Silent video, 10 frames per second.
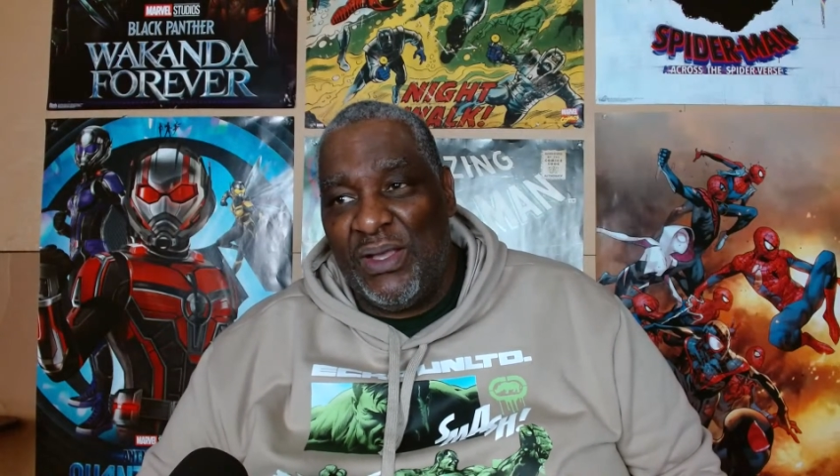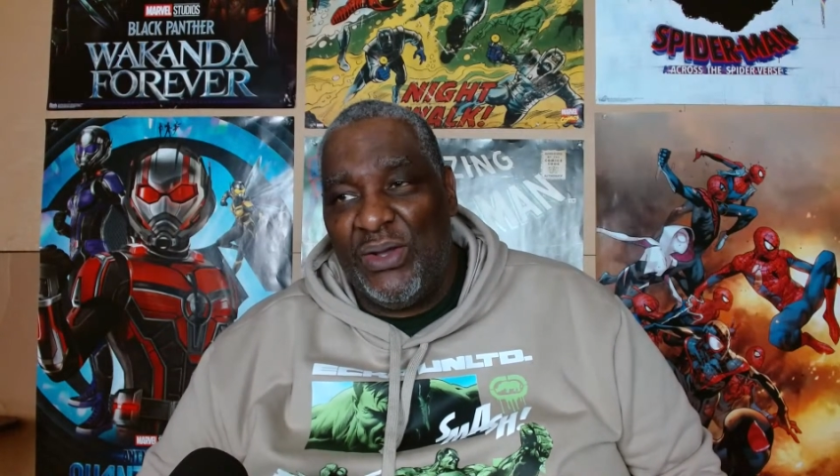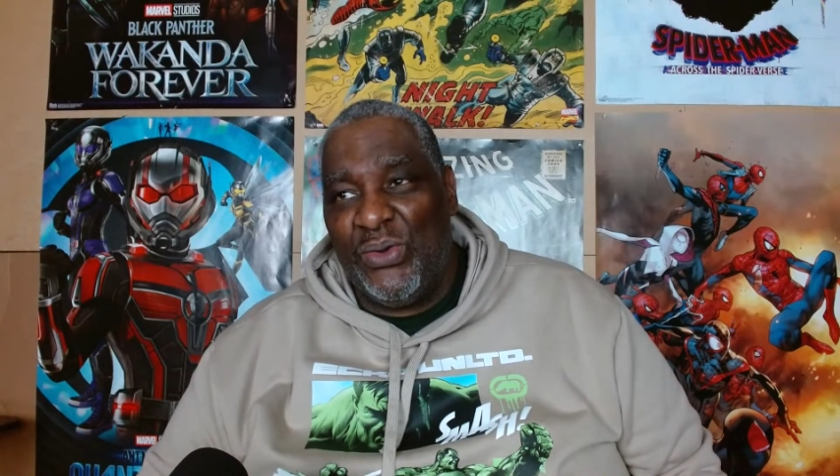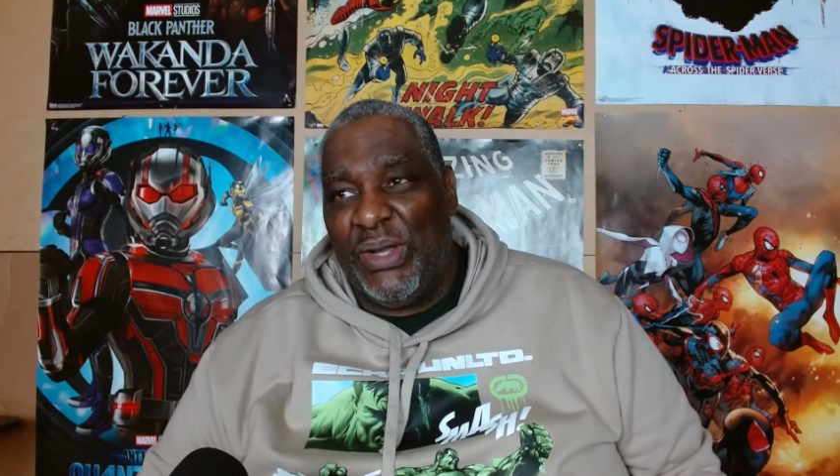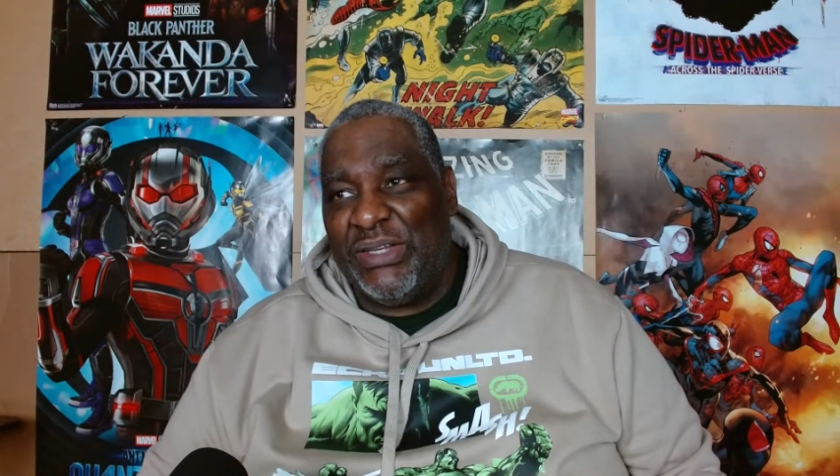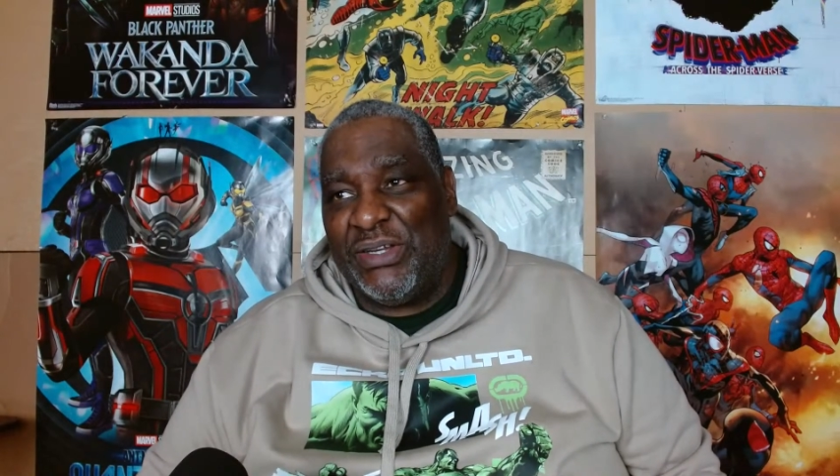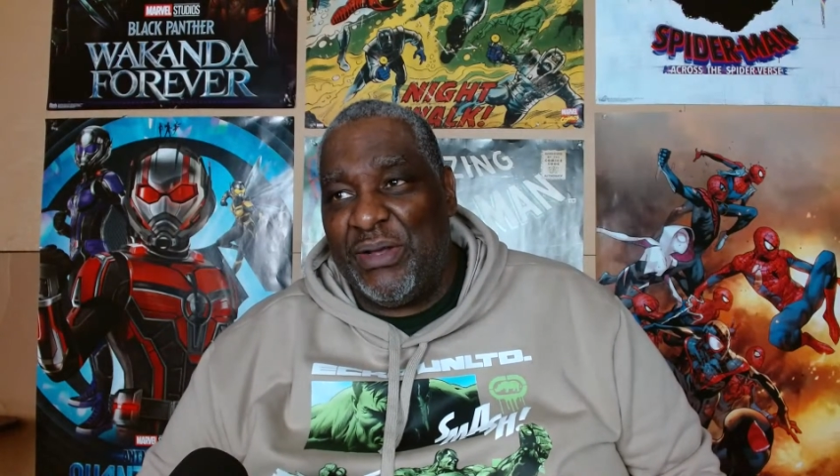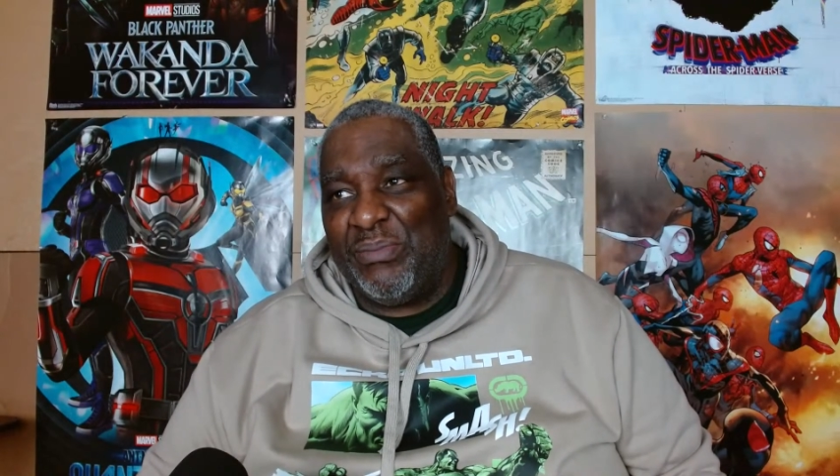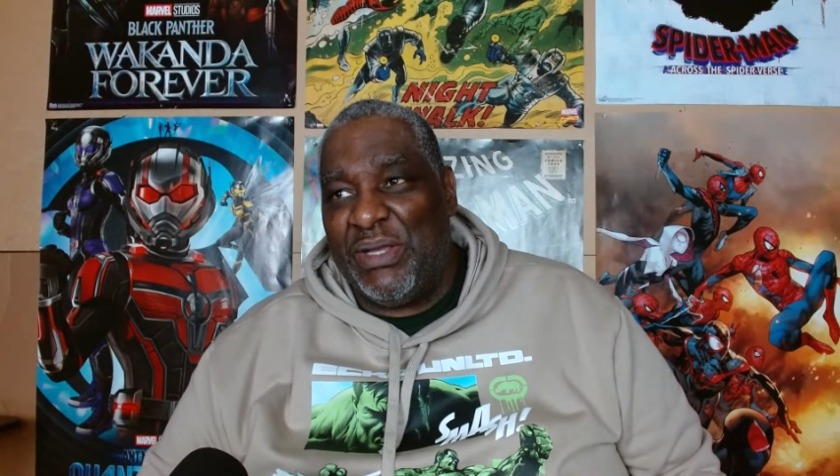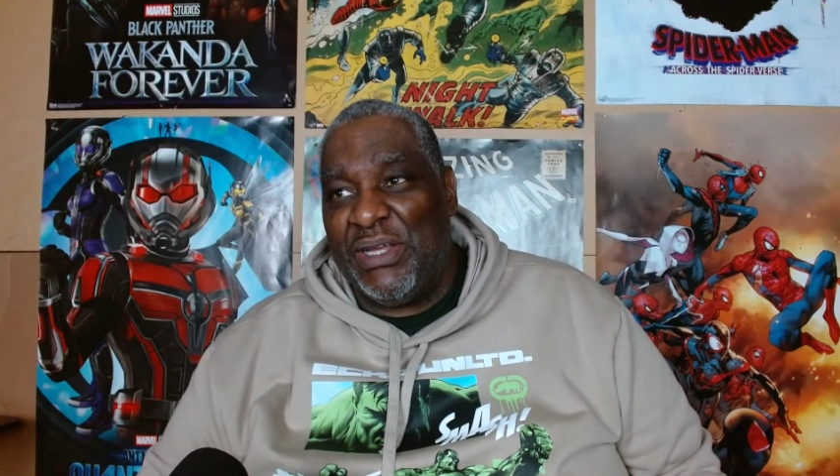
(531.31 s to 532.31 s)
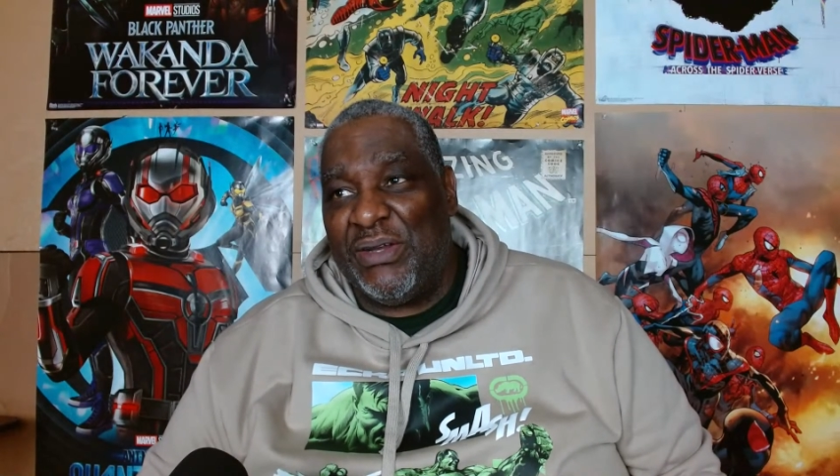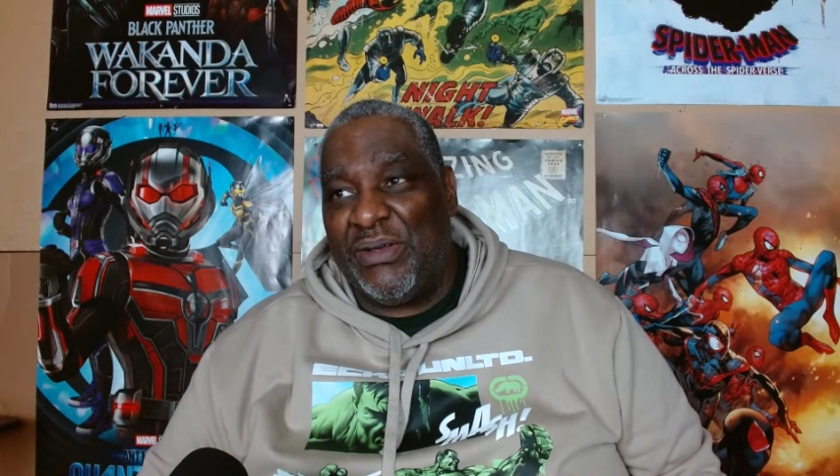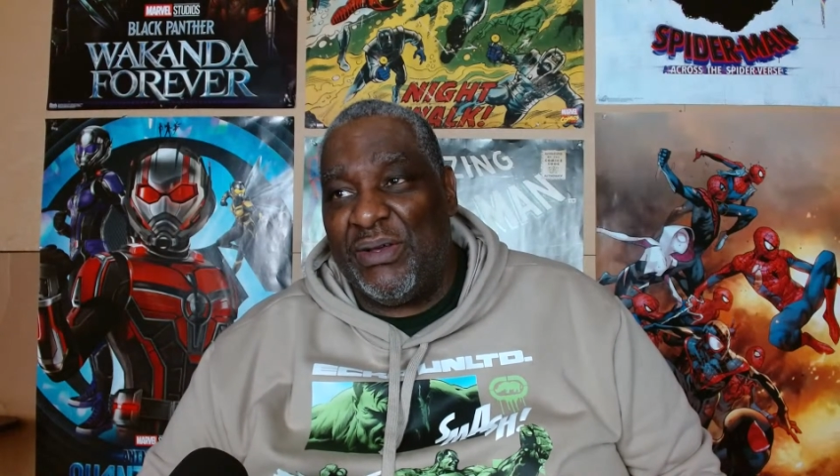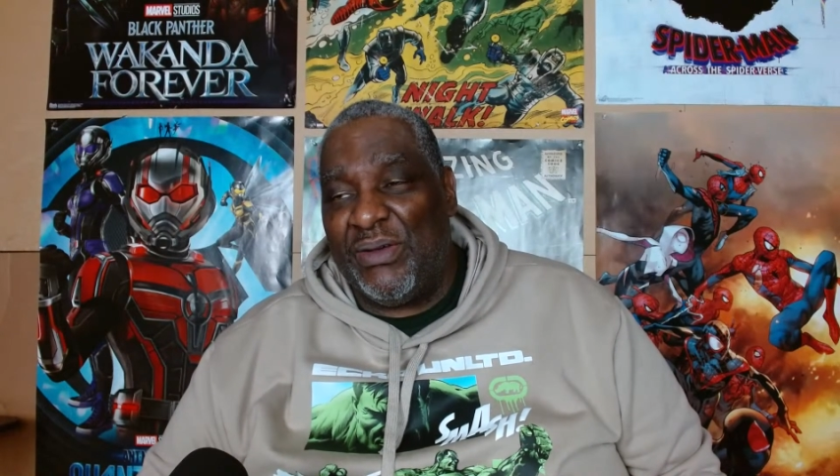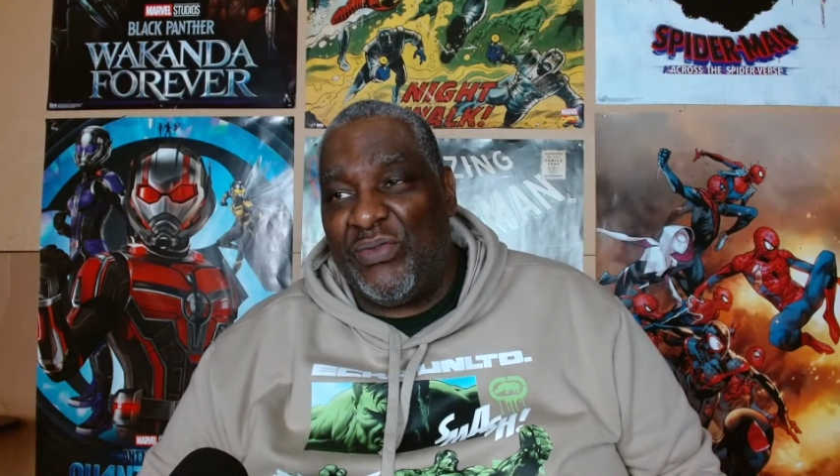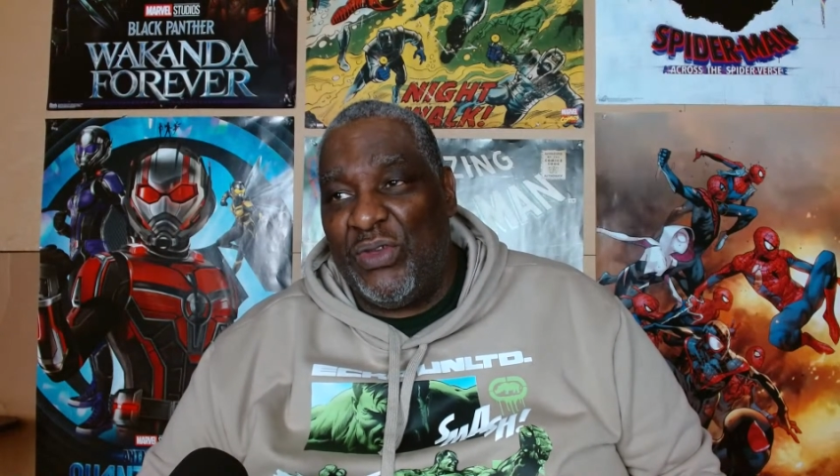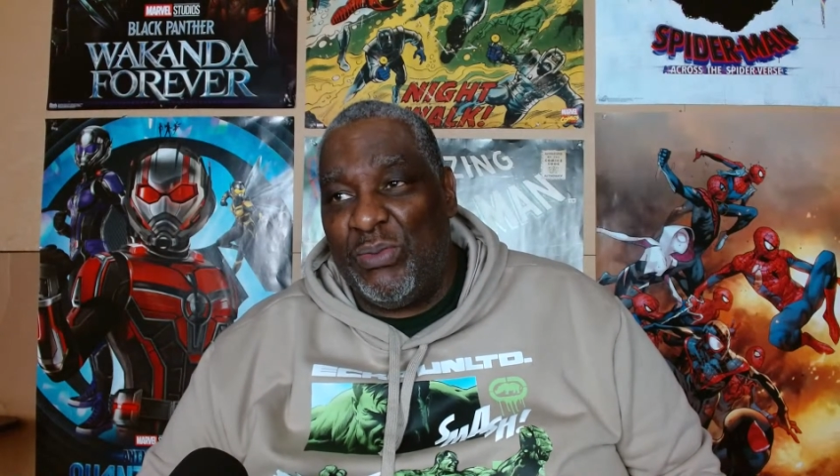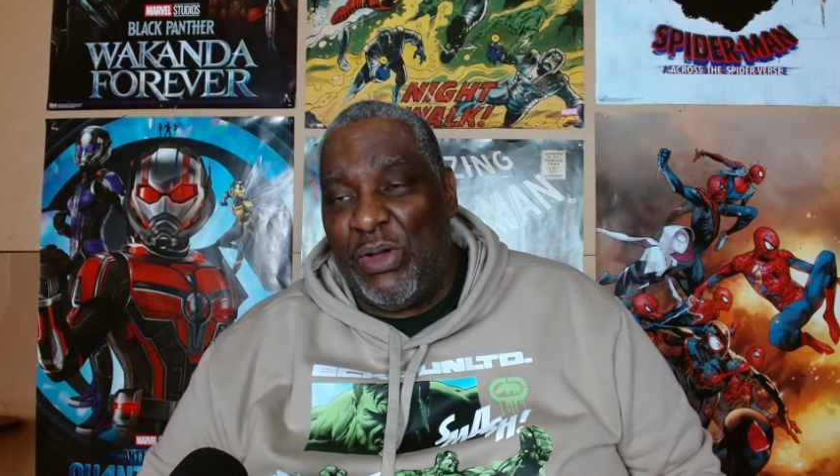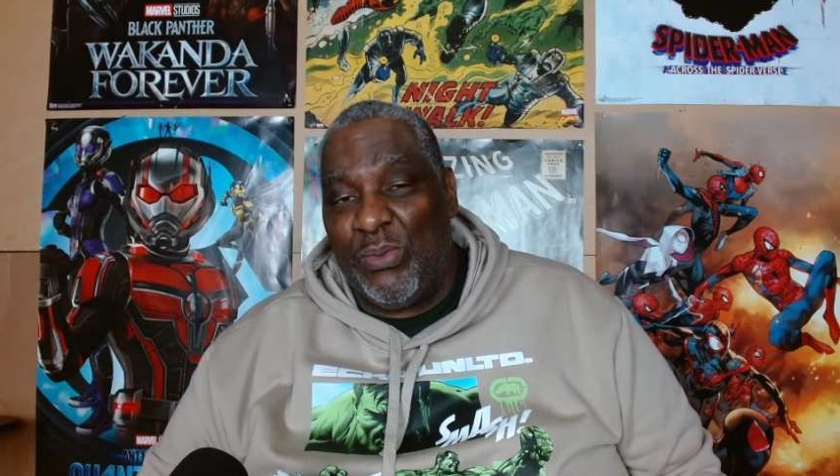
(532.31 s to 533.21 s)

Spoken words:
who ended up being a female,